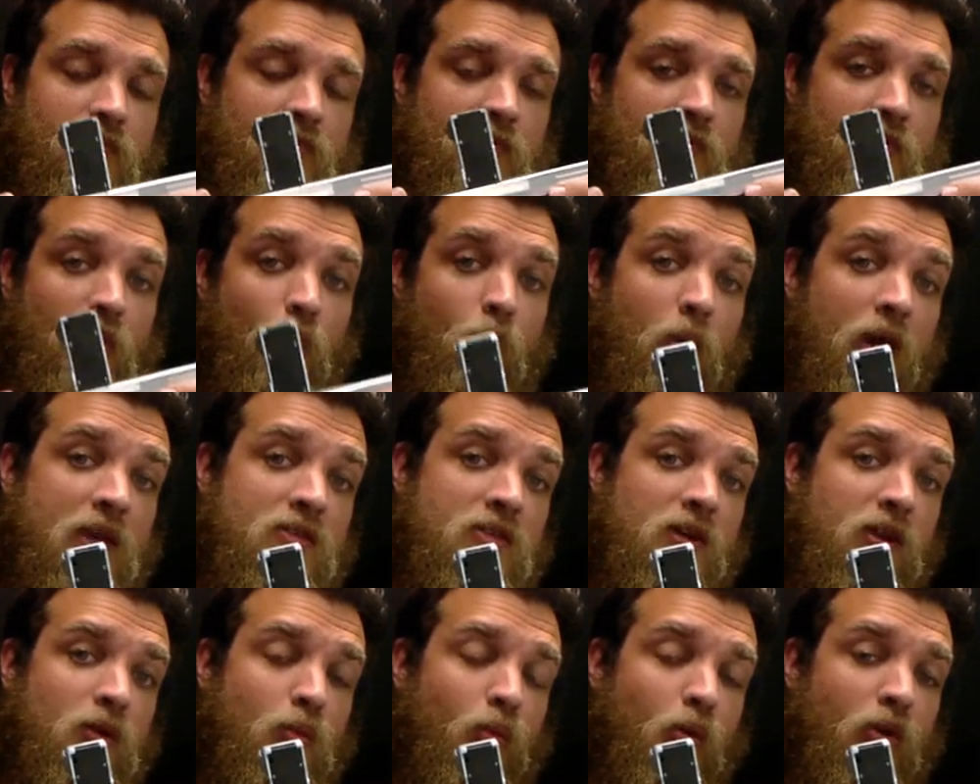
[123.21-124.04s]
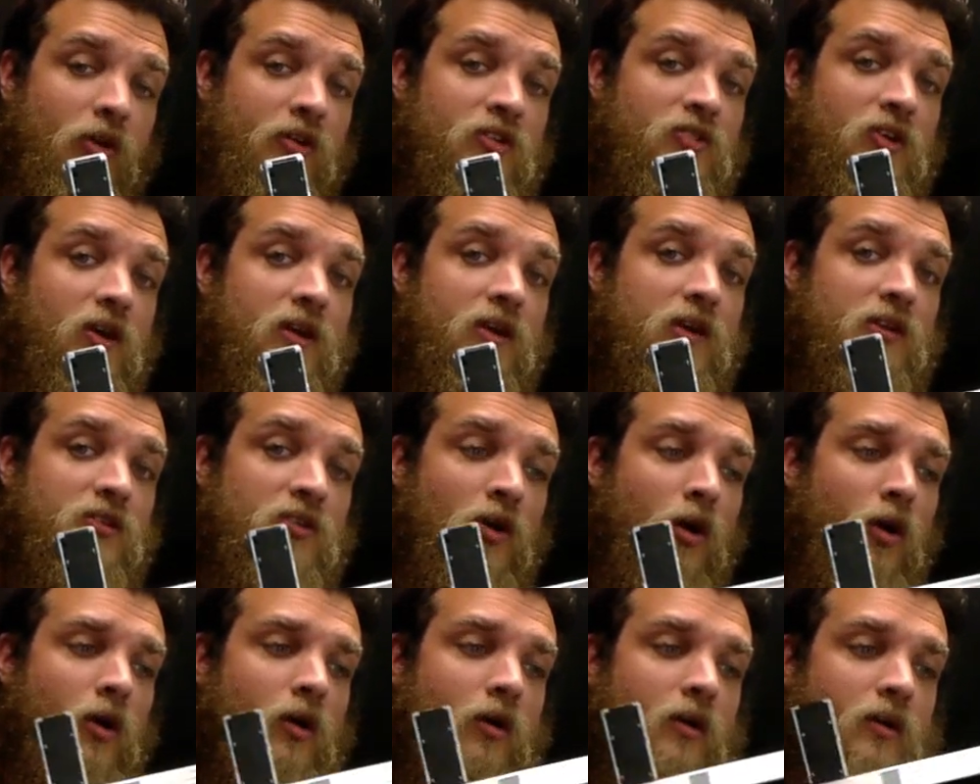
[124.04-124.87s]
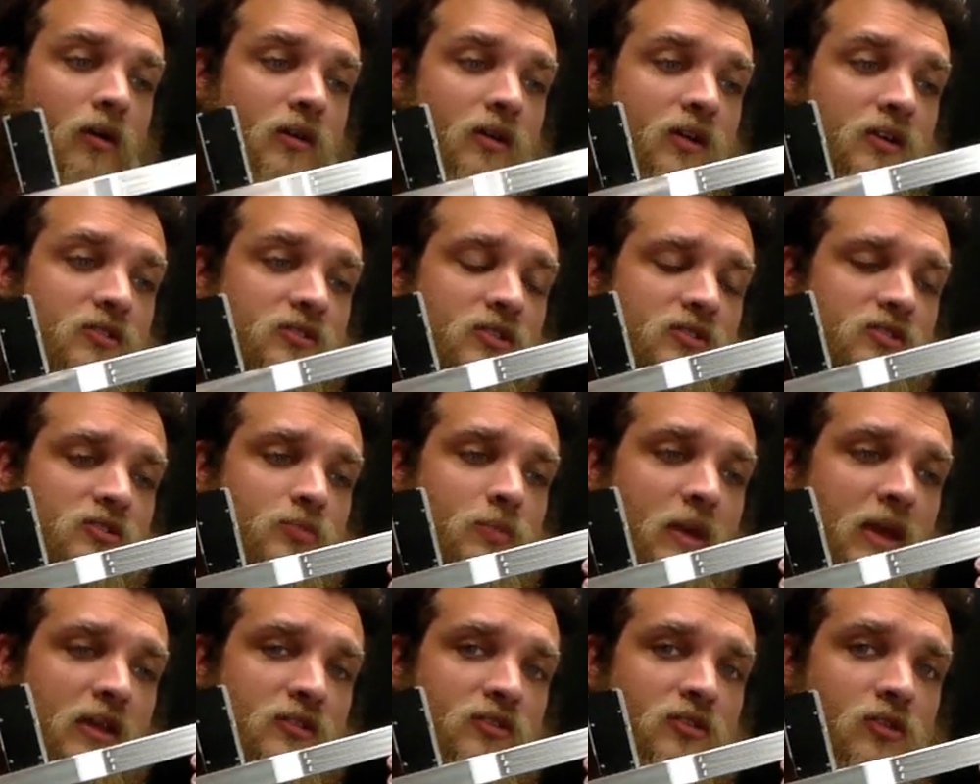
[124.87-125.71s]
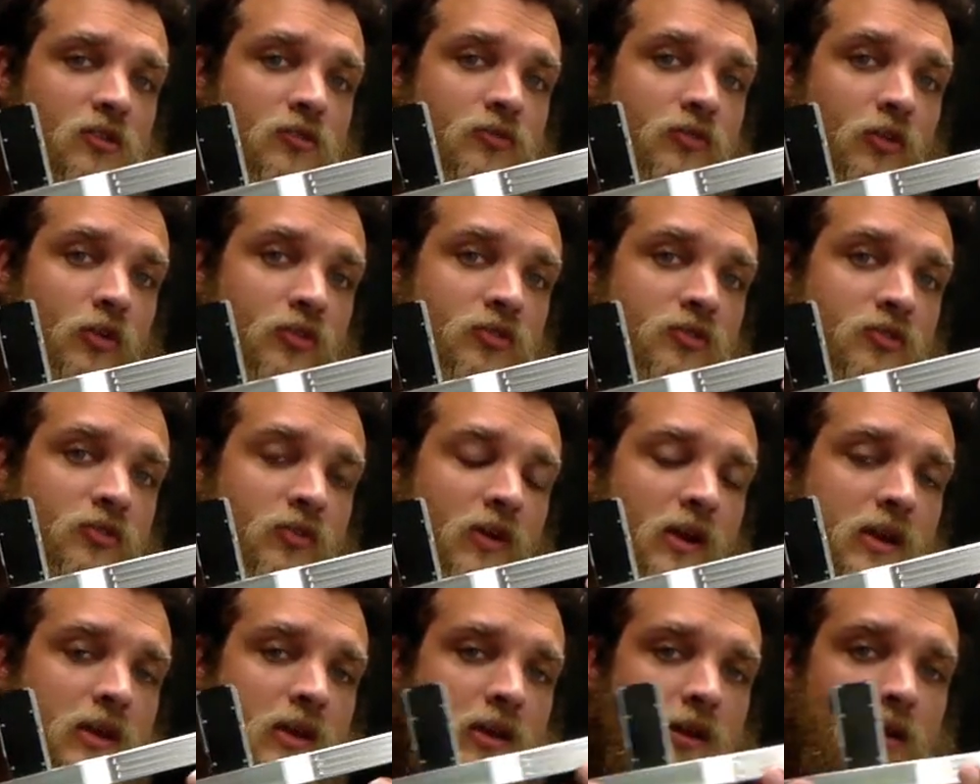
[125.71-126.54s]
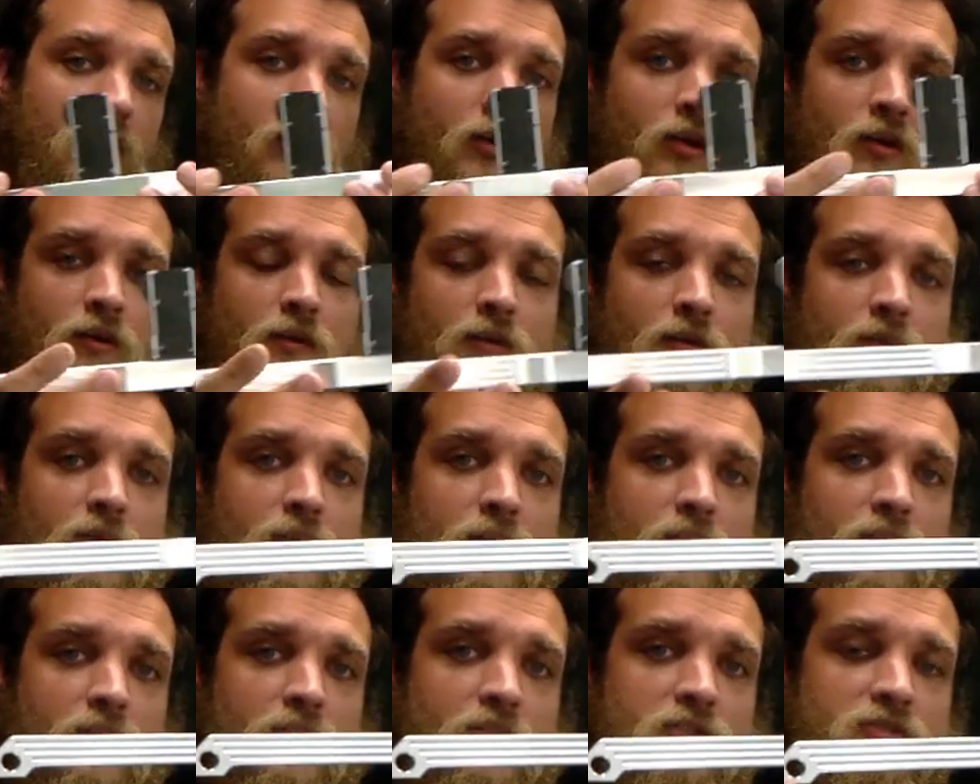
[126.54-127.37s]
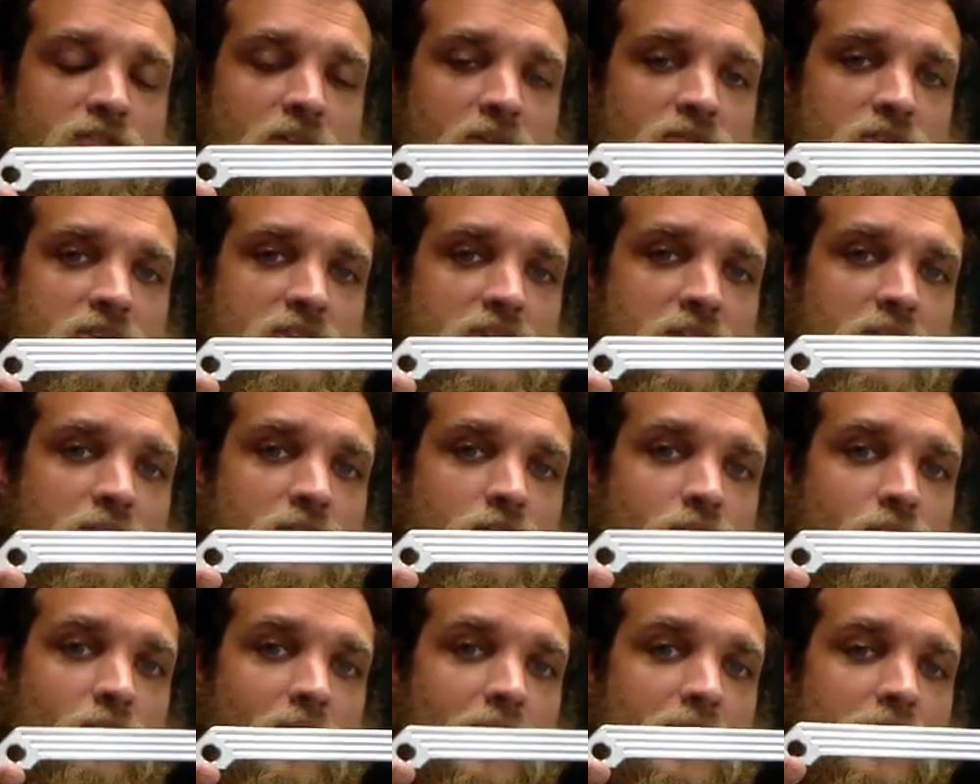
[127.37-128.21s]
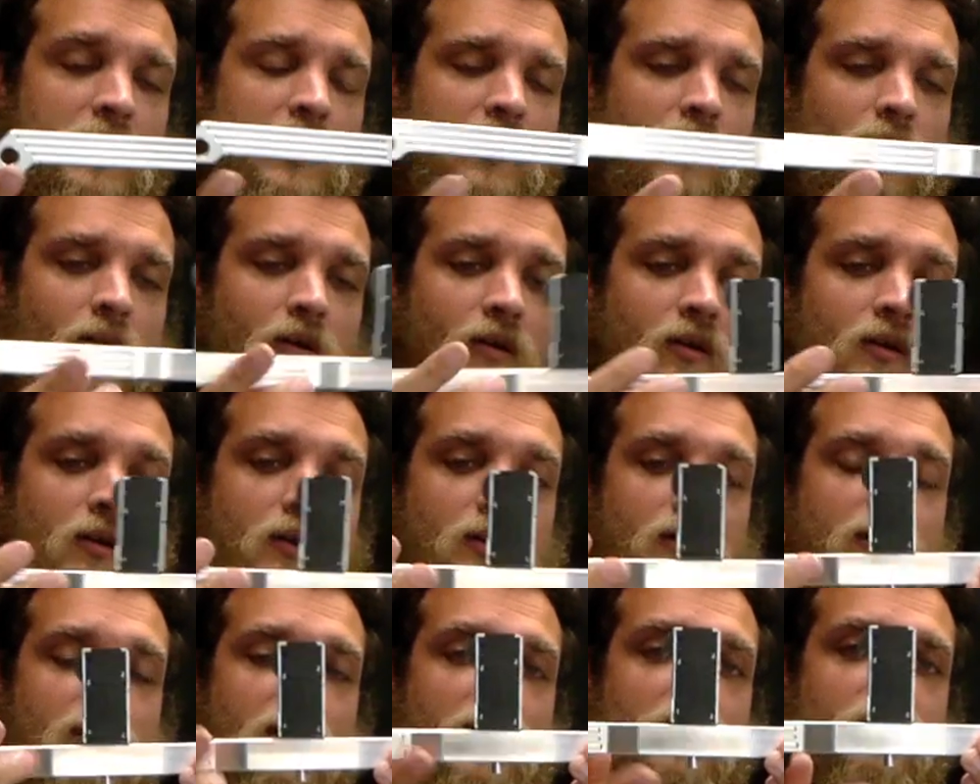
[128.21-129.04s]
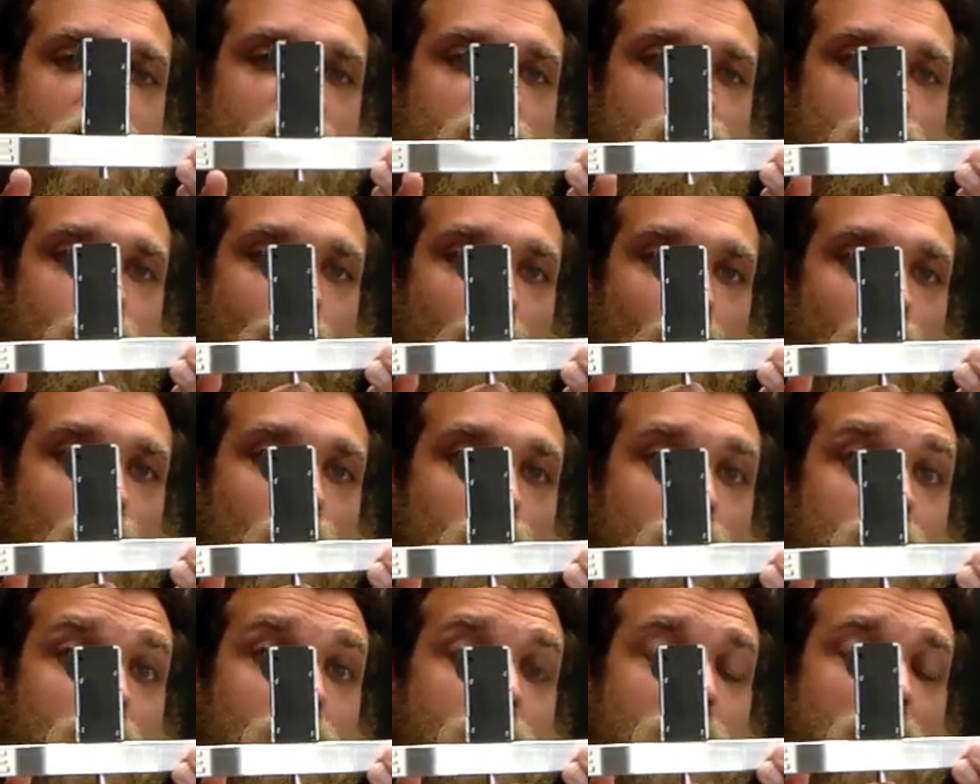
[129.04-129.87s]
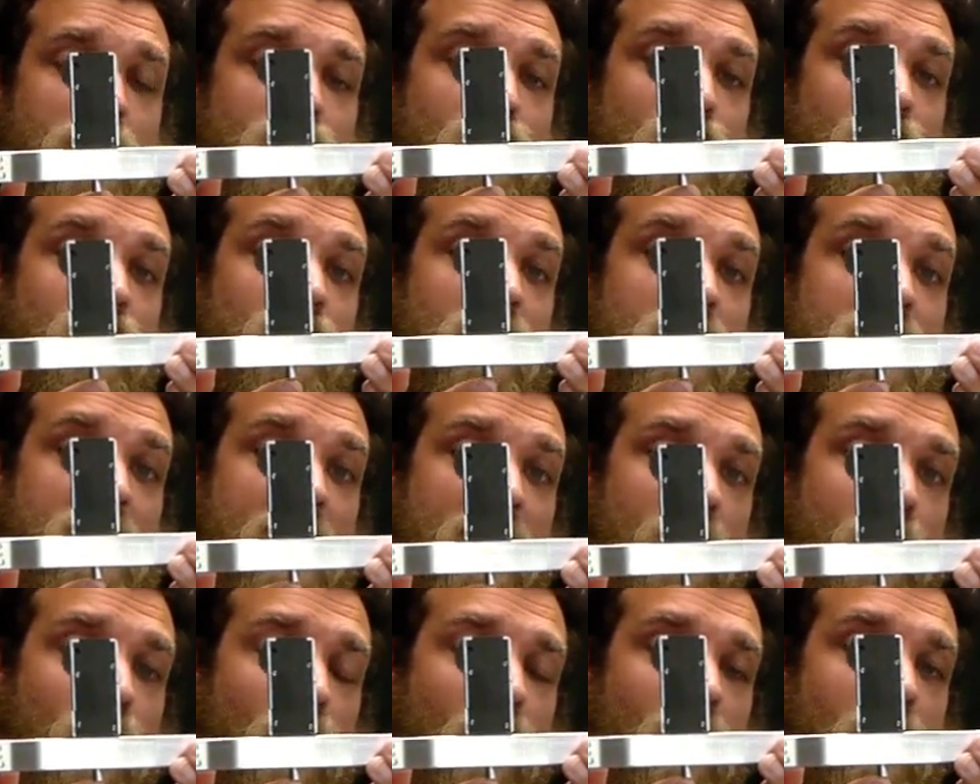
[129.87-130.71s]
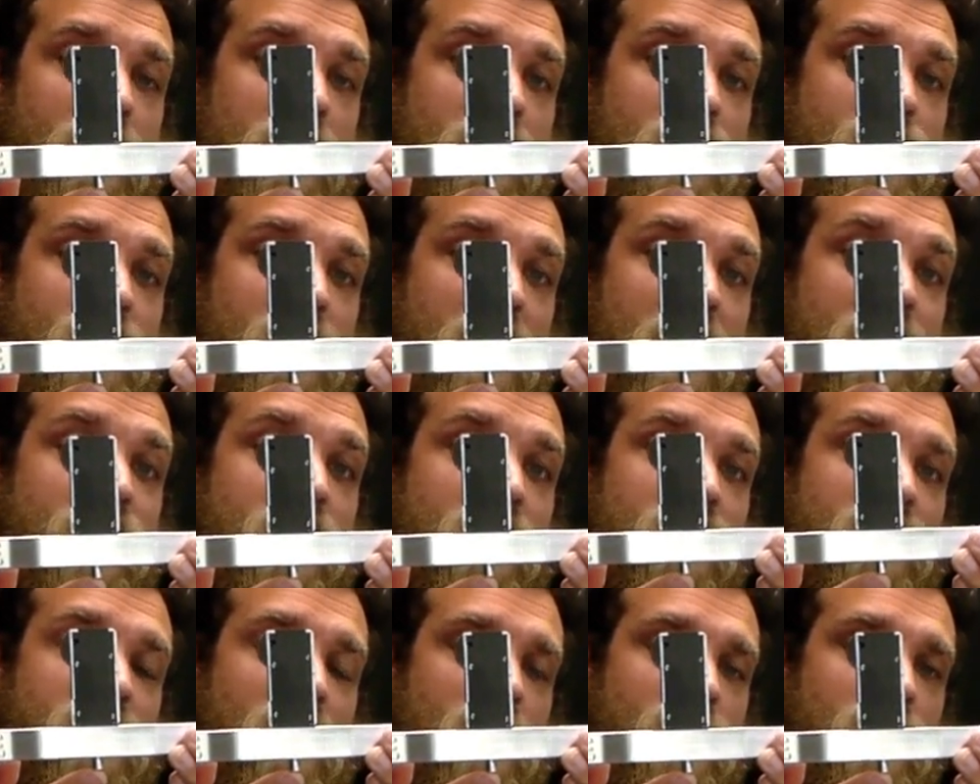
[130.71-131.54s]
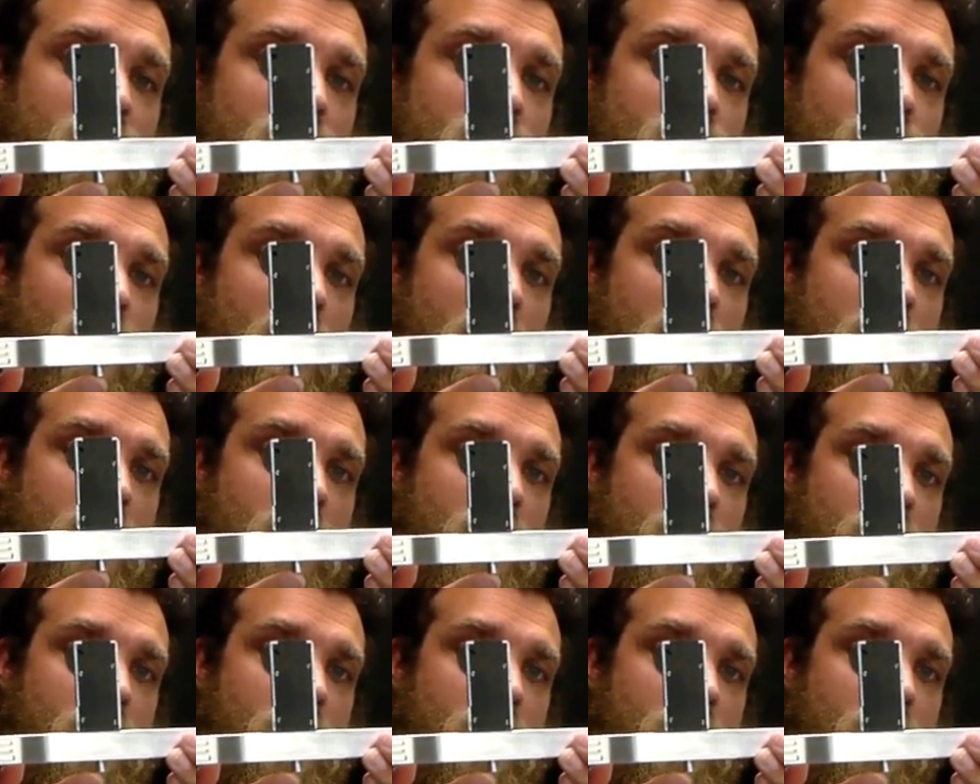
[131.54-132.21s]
The way that it works on guitar is it spans the 1st fret here, the 17th fret here, and this probe measures the neck relief at the 7th fret.